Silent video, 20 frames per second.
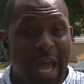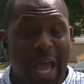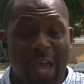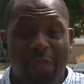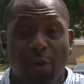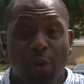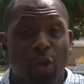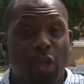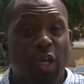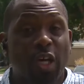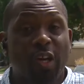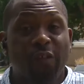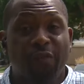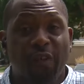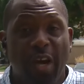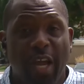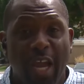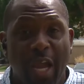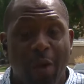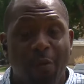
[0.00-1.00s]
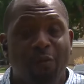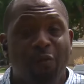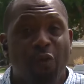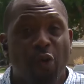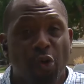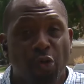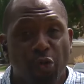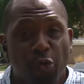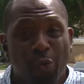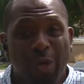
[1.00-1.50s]
and they were looking for him
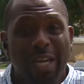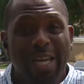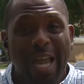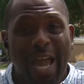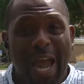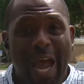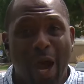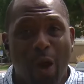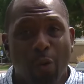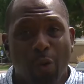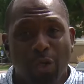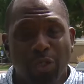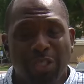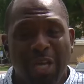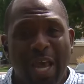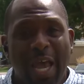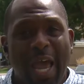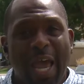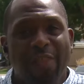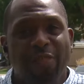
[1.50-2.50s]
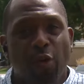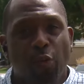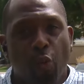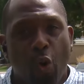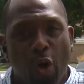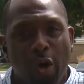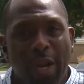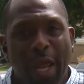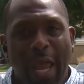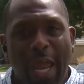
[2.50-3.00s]
for three hours, and they
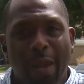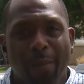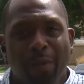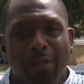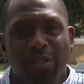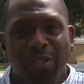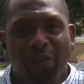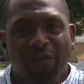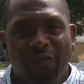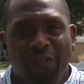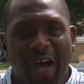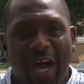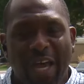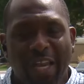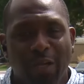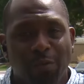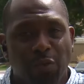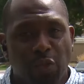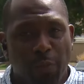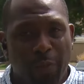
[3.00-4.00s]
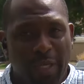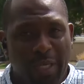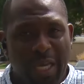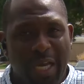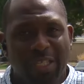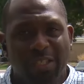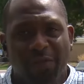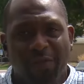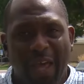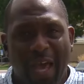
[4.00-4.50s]
weren't able to find him, so
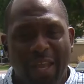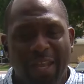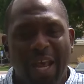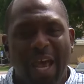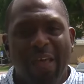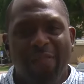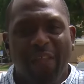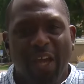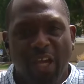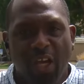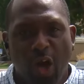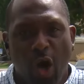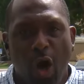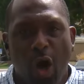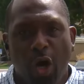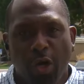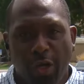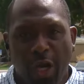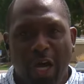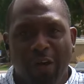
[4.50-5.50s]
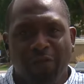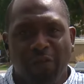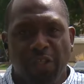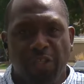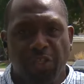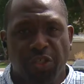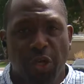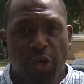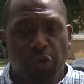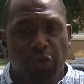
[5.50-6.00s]
because of that, they called off the
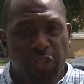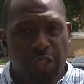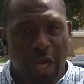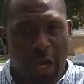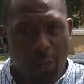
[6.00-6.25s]
search.